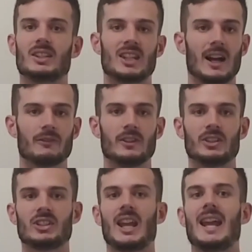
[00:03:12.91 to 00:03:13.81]

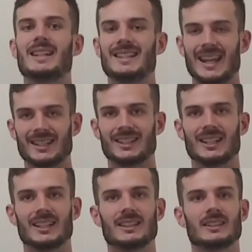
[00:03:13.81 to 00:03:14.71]
toughness, and
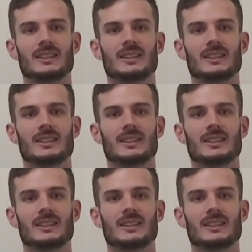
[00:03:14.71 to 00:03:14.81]
density.